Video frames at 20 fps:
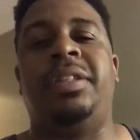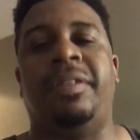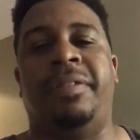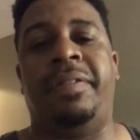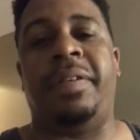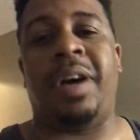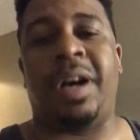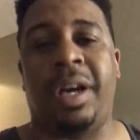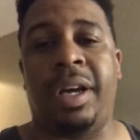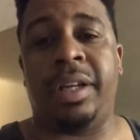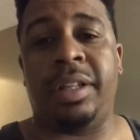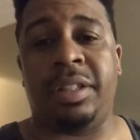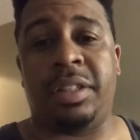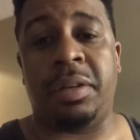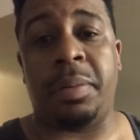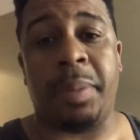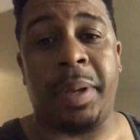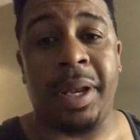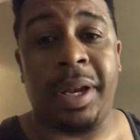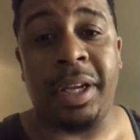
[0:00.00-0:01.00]
to find
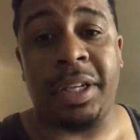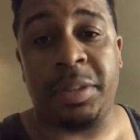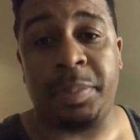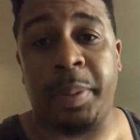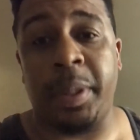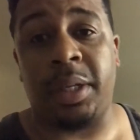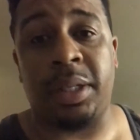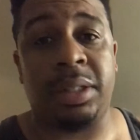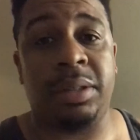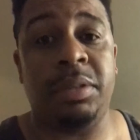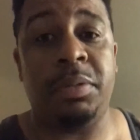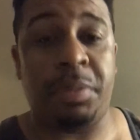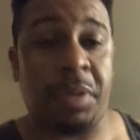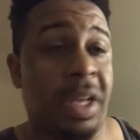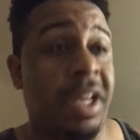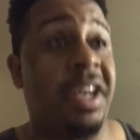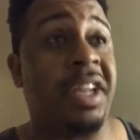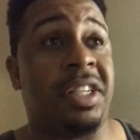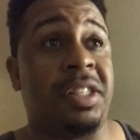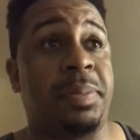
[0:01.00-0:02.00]
some
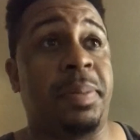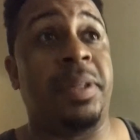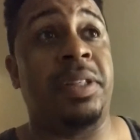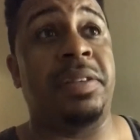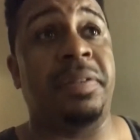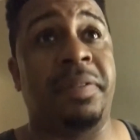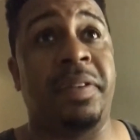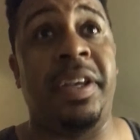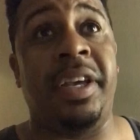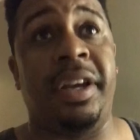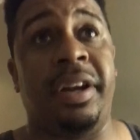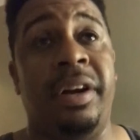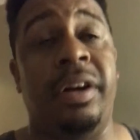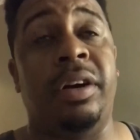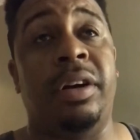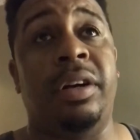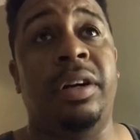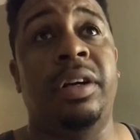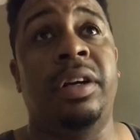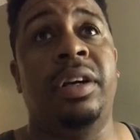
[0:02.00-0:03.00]
inexpensive
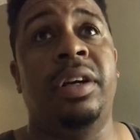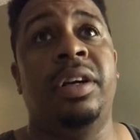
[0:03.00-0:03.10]
gear